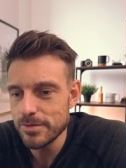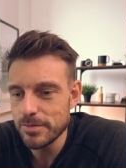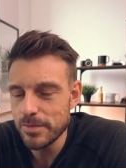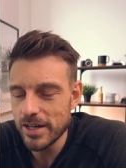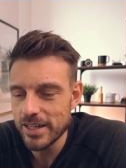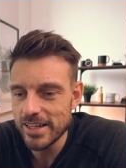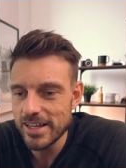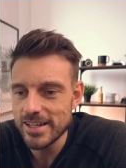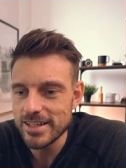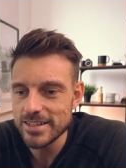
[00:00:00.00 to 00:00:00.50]
be
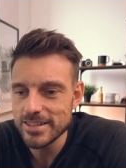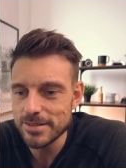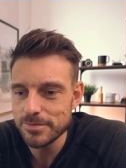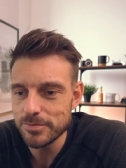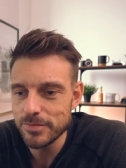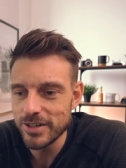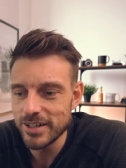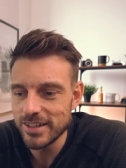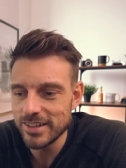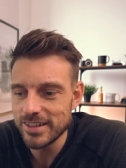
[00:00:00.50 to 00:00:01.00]
my
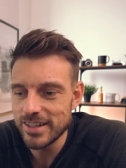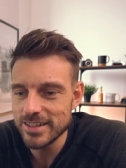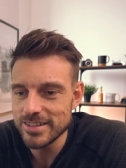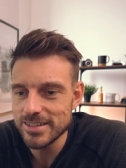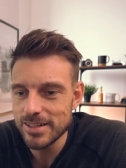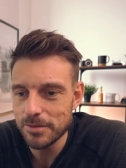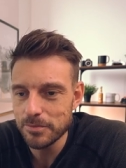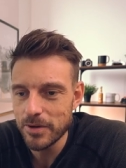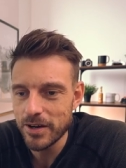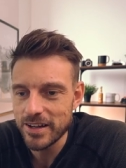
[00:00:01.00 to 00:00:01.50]
guest. But
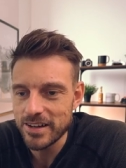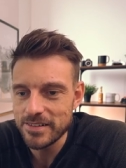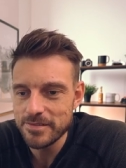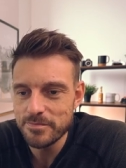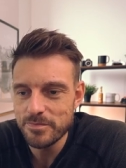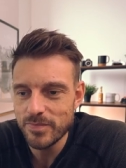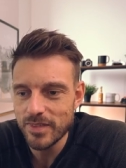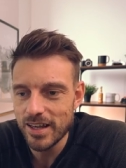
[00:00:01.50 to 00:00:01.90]
that's not mine.